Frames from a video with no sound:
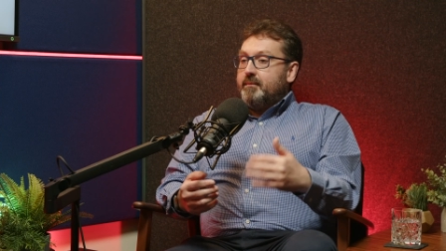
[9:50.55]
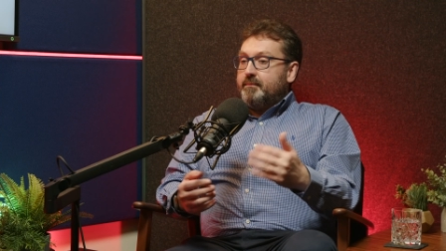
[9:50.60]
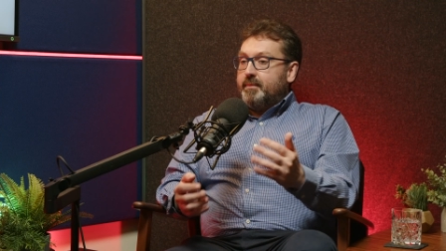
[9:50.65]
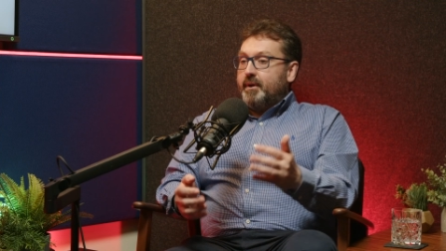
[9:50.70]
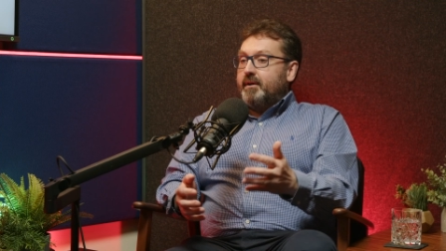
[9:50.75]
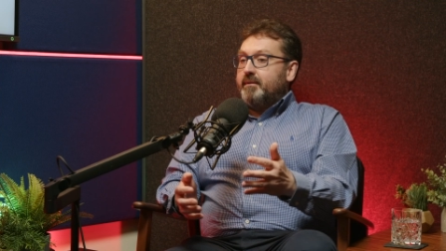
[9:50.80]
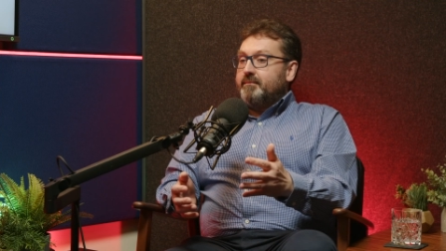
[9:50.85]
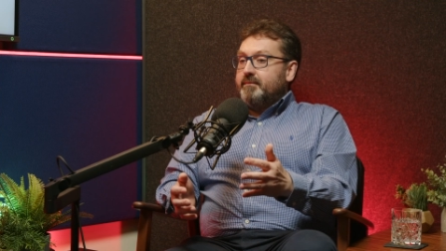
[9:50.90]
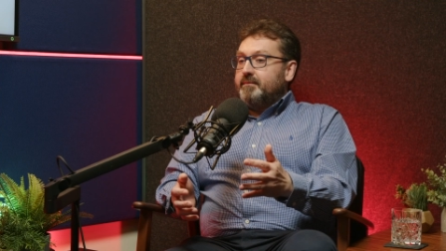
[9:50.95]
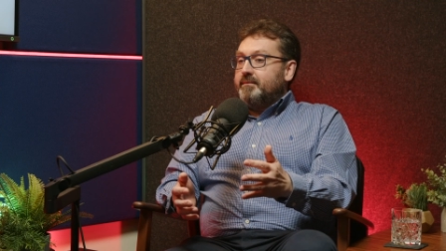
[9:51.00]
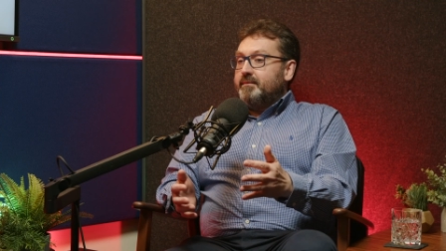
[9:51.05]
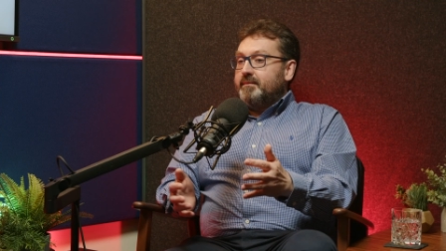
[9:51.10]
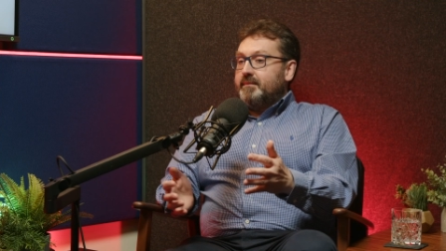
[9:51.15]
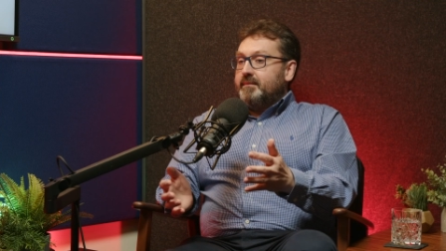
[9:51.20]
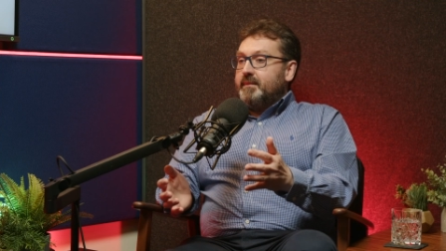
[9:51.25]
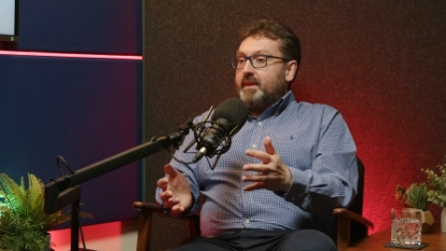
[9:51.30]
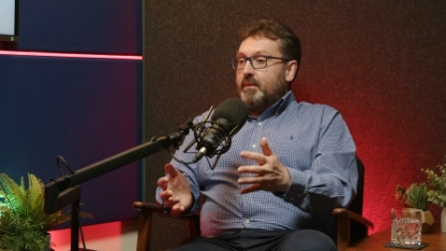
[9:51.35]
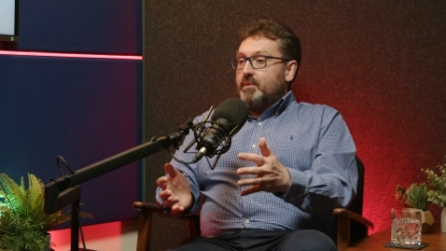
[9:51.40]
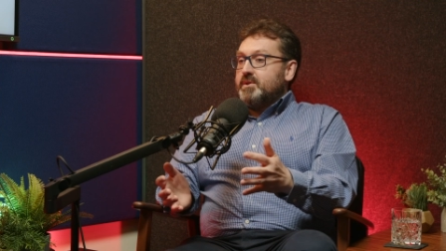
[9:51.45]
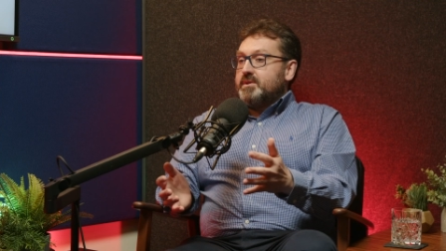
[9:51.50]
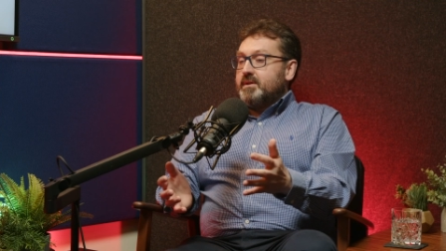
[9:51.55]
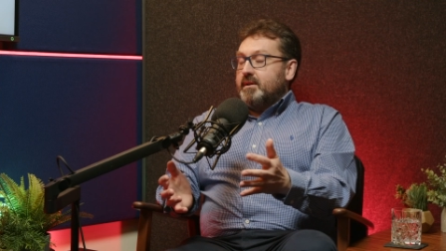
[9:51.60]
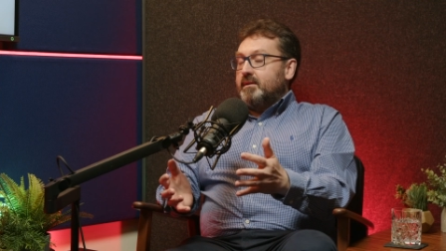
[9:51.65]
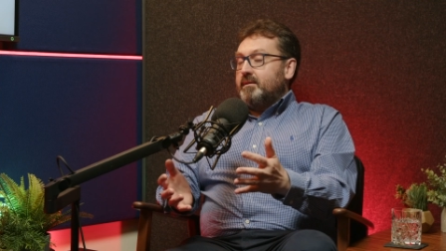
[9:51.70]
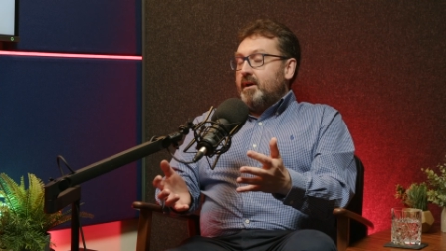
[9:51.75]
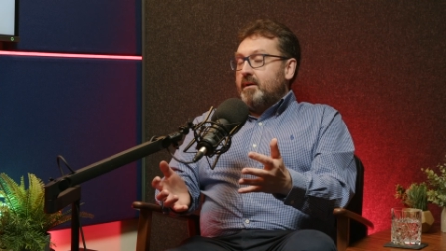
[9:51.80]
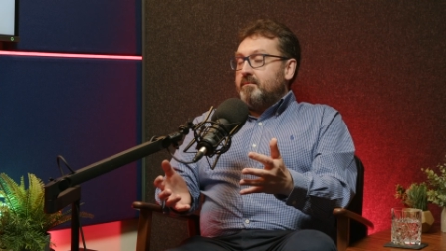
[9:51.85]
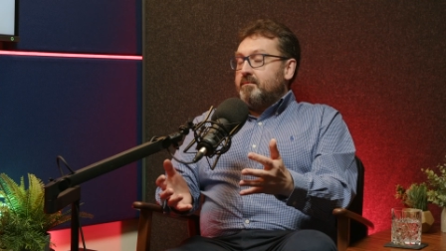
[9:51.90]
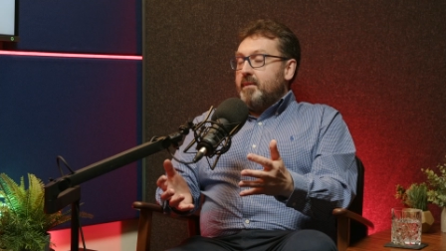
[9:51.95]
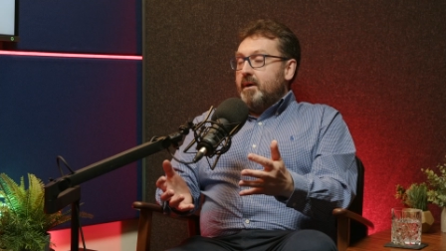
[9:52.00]
But there was
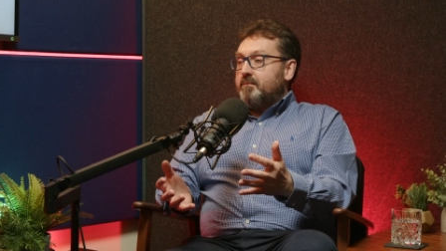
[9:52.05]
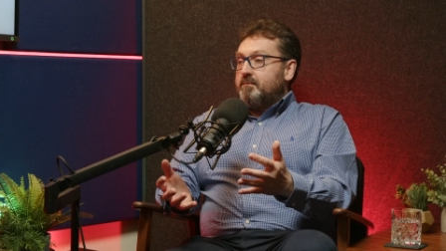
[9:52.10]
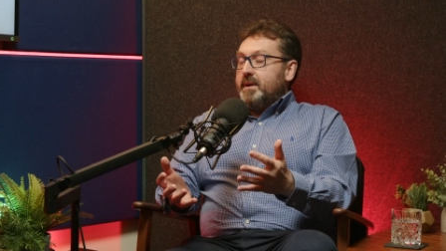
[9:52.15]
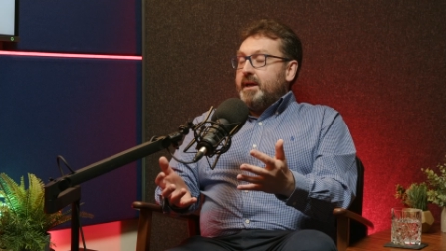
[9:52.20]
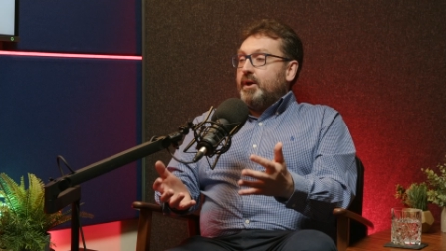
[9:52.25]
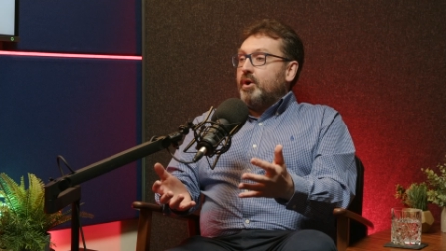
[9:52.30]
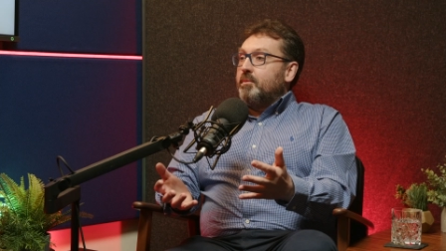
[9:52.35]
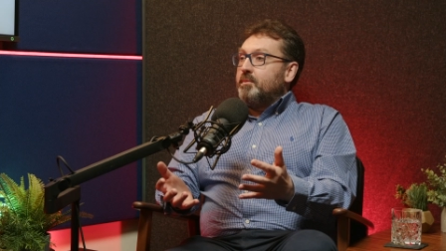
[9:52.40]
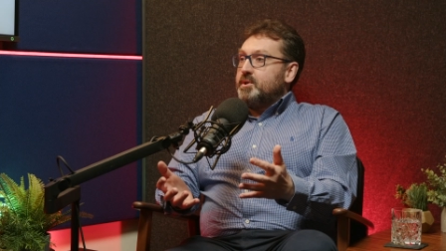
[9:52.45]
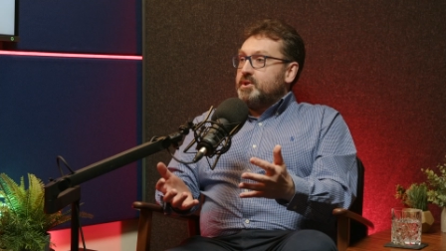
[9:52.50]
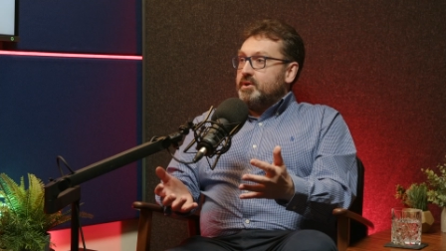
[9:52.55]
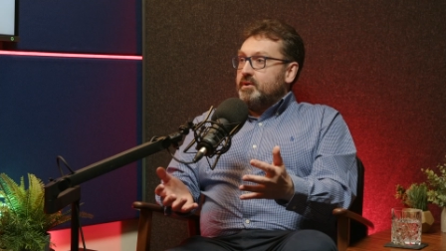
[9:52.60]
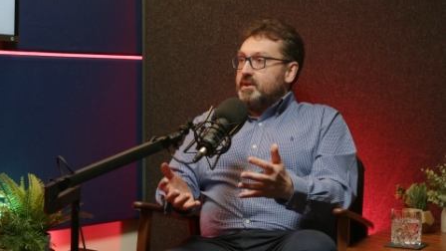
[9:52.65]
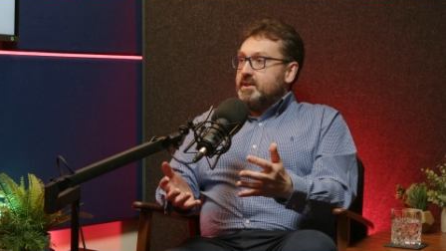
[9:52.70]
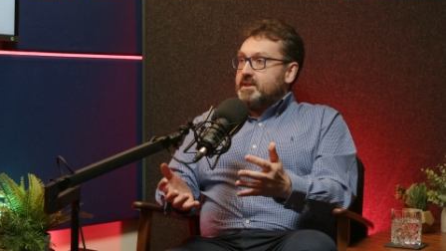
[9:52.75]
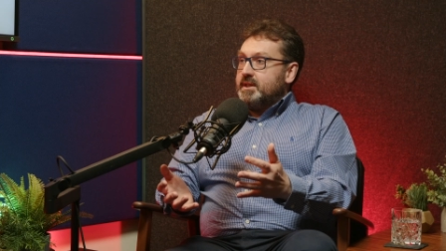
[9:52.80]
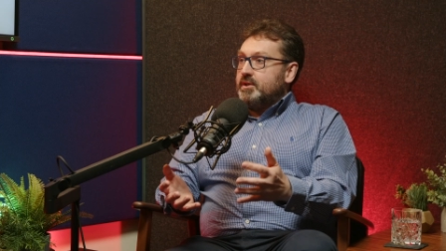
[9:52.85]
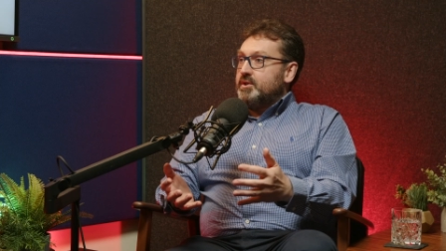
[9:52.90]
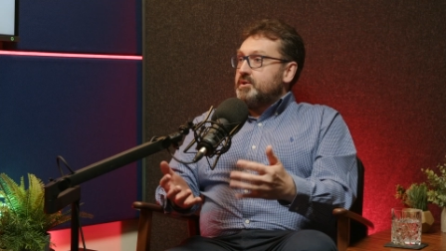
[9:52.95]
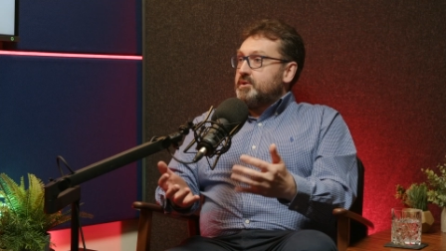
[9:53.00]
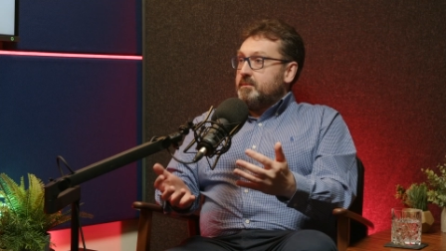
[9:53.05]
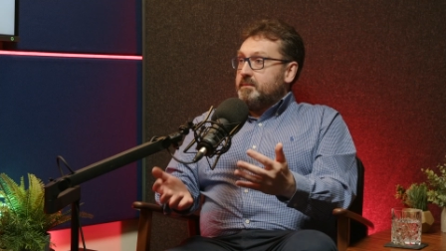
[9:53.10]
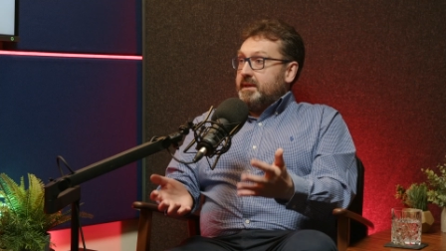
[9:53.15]
a big opportunity cost,